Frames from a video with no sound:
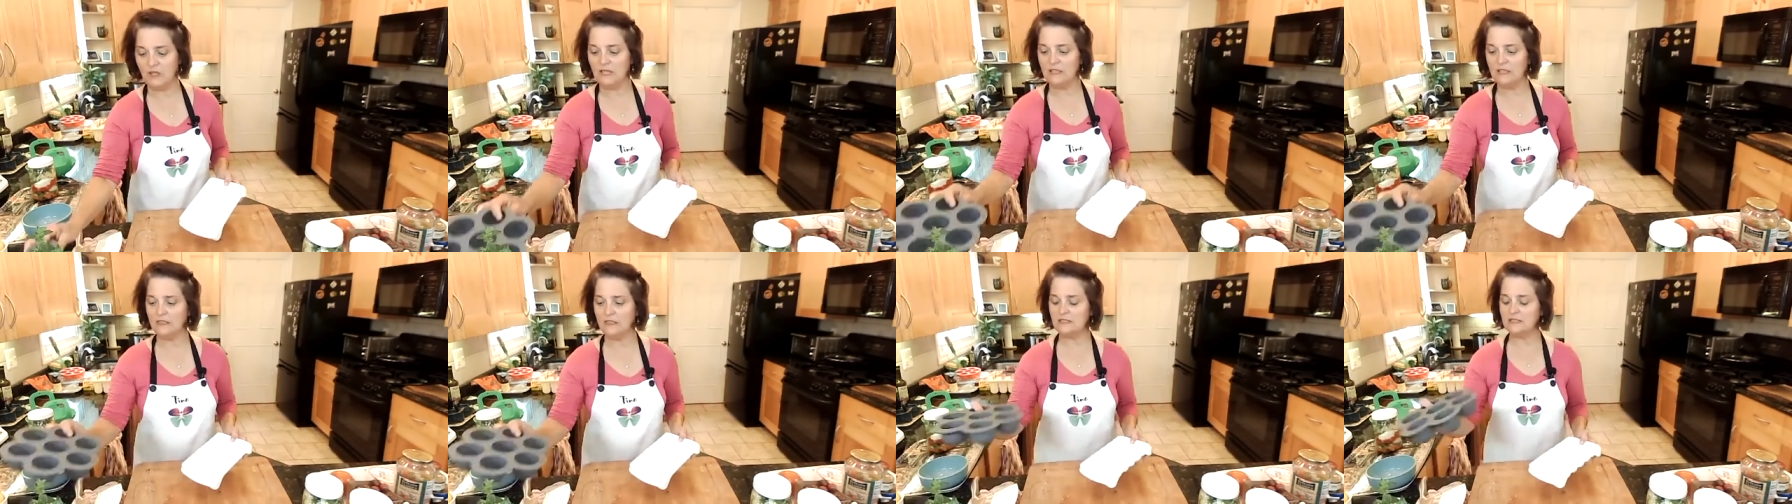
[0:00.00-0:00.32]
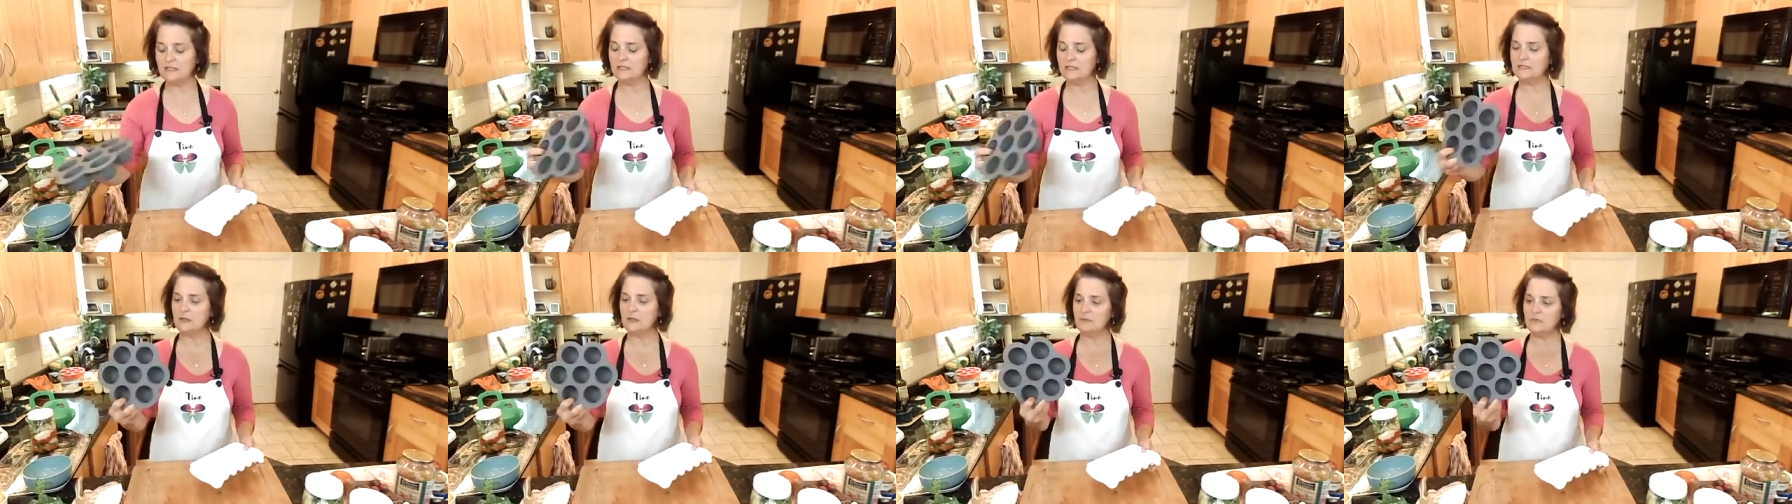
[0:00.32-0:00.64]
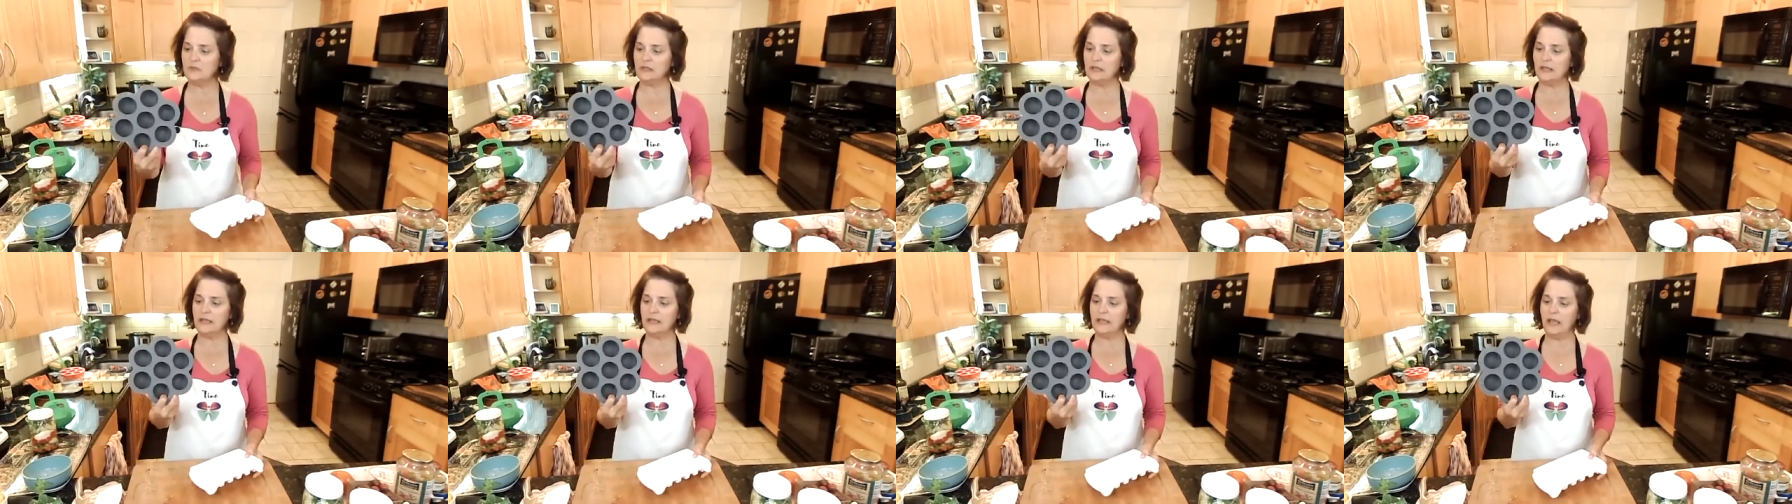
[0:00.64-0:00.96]
This is
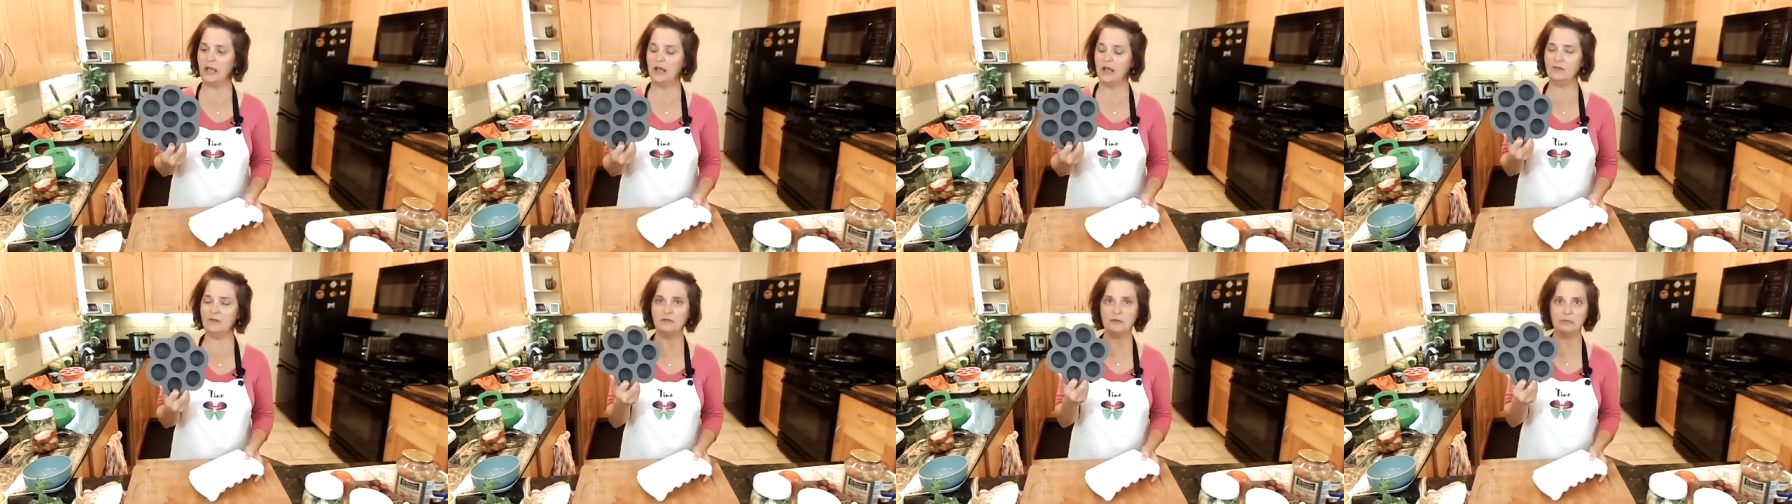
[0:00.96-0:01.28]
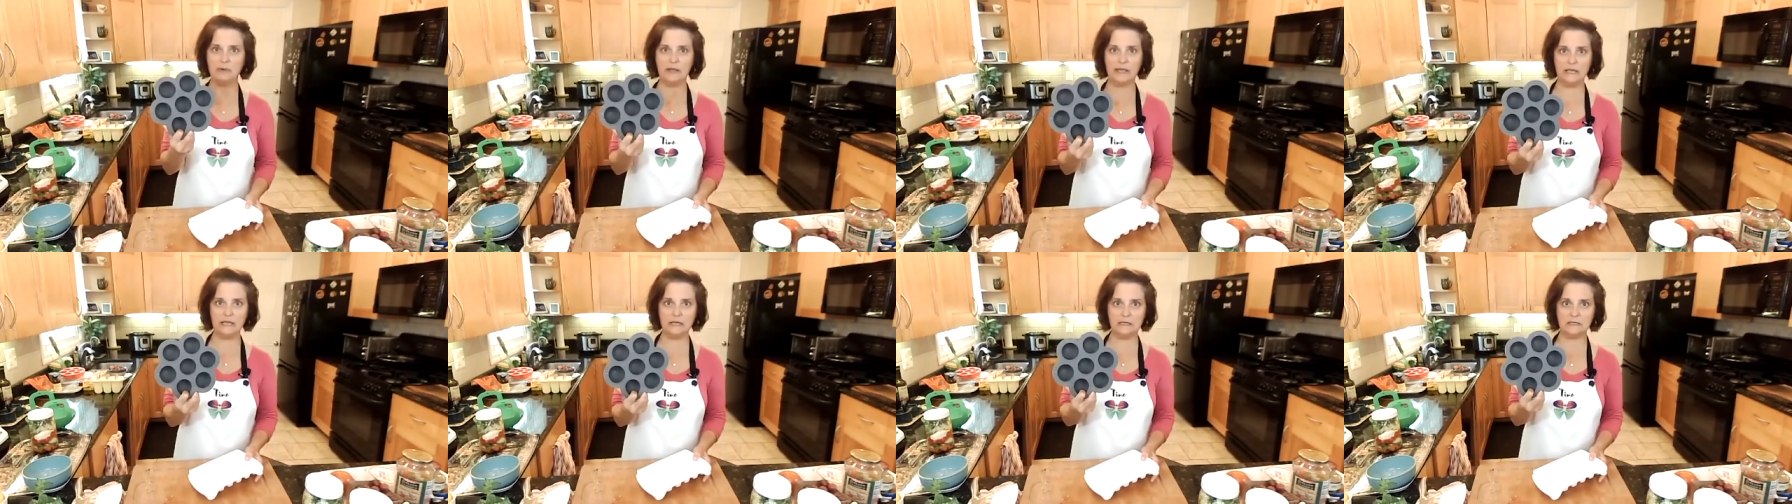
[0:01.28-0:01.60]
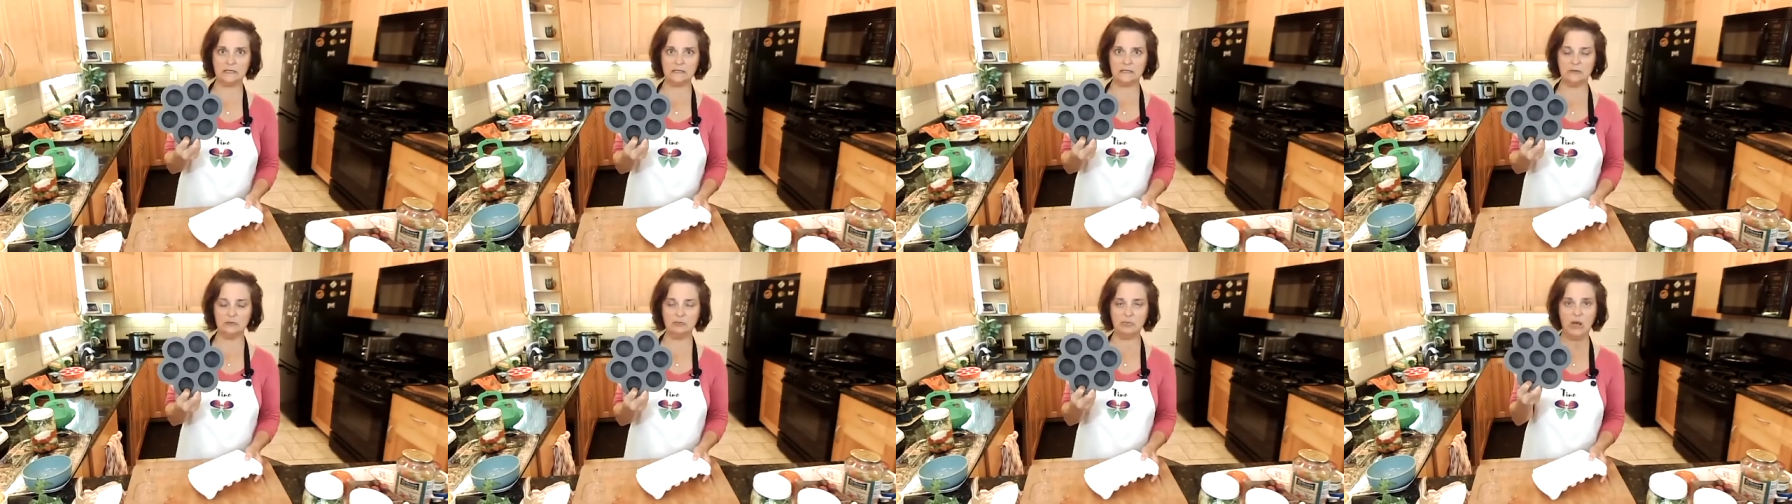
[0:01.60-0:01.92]
something I have for my
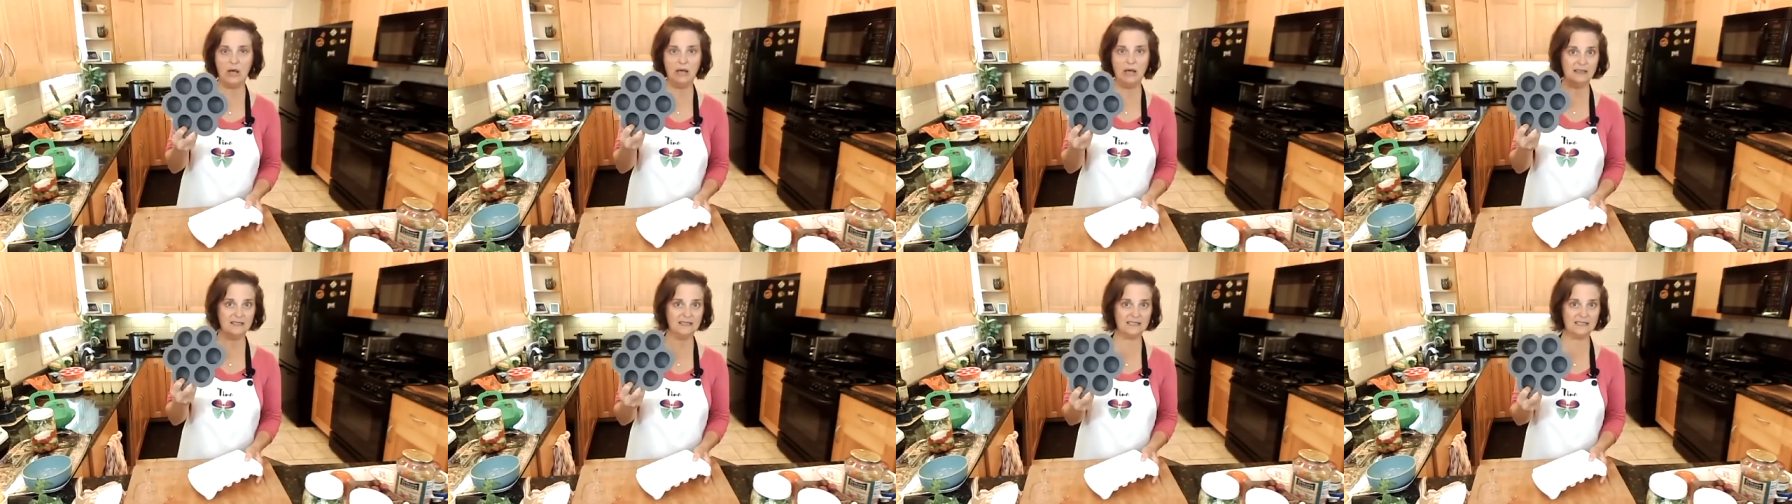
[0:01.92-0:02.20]
Instant Pot.